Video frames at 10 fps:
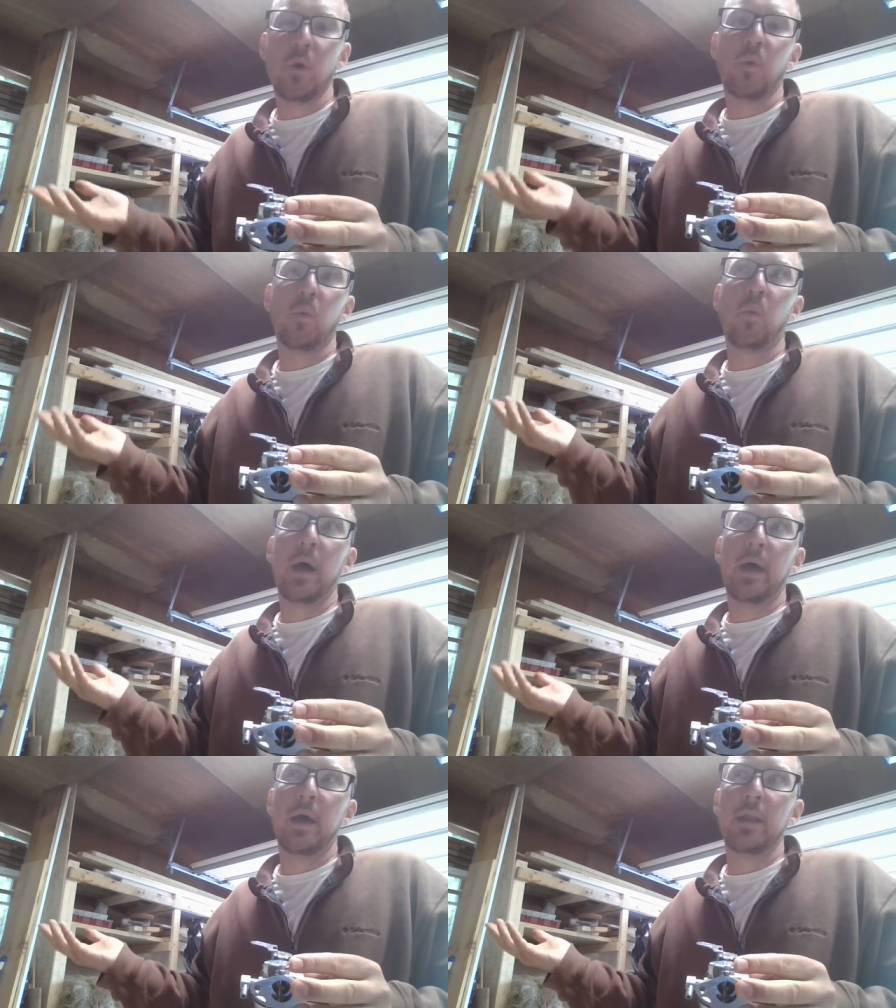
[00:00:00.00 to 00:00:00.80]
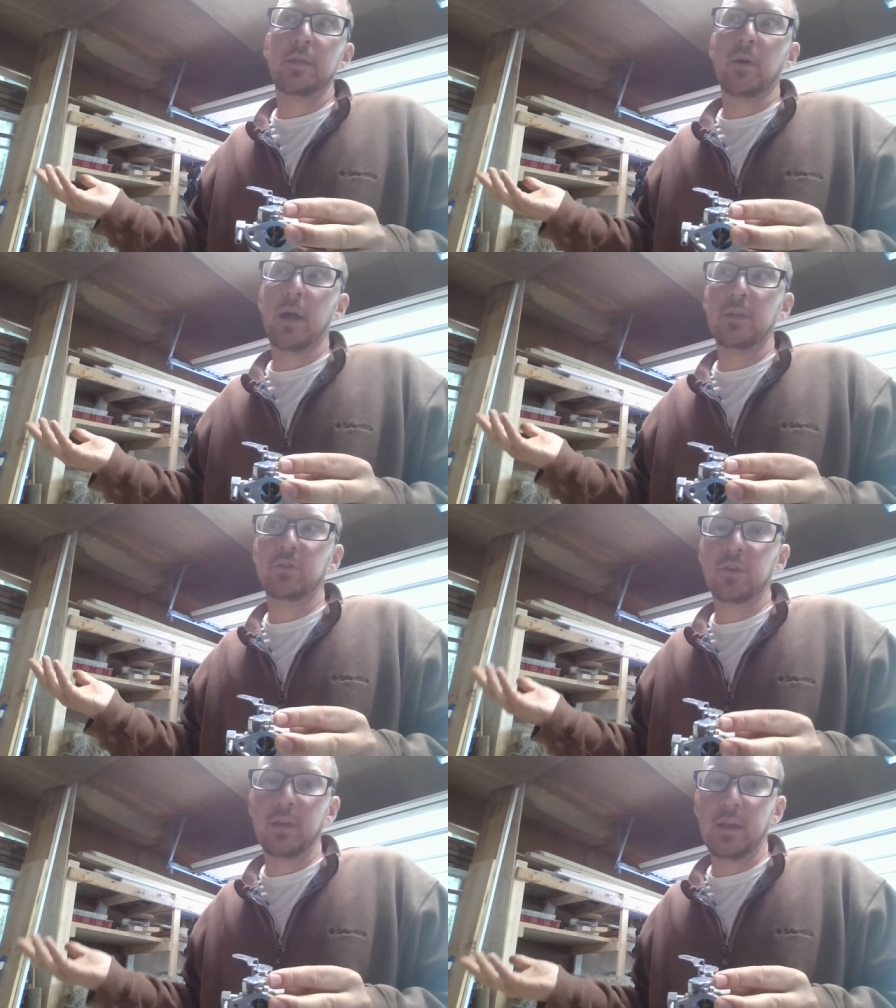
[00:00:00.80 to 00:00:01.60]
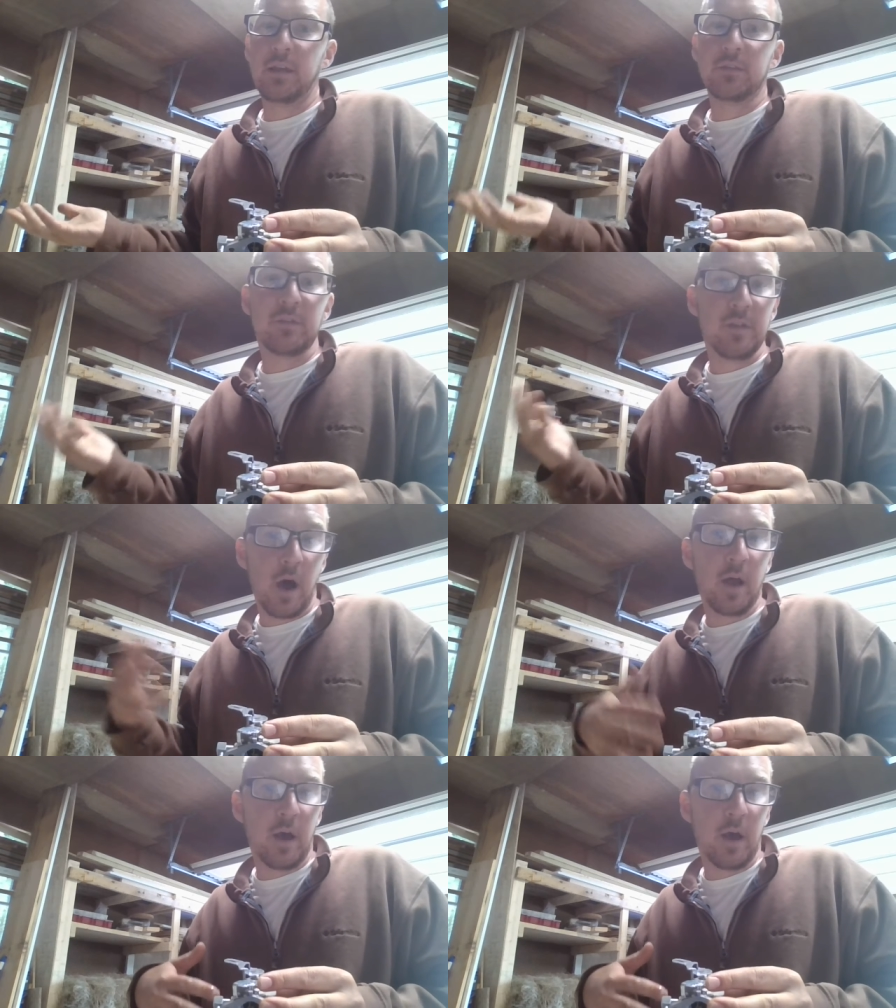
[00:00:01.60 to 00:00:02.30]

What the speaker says: When your engine is not